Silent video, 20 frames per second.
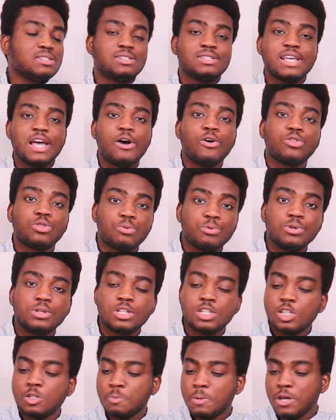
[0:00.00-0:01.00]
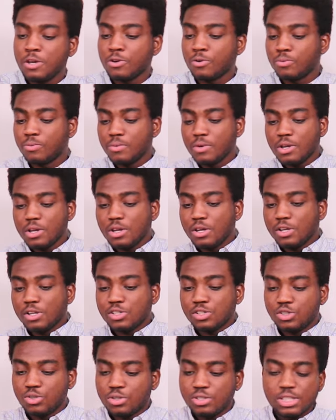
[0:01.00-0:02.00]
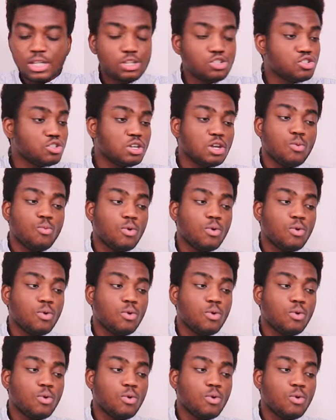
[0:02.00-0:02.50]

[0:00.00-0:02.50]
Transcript: sound through the speaker. So essentially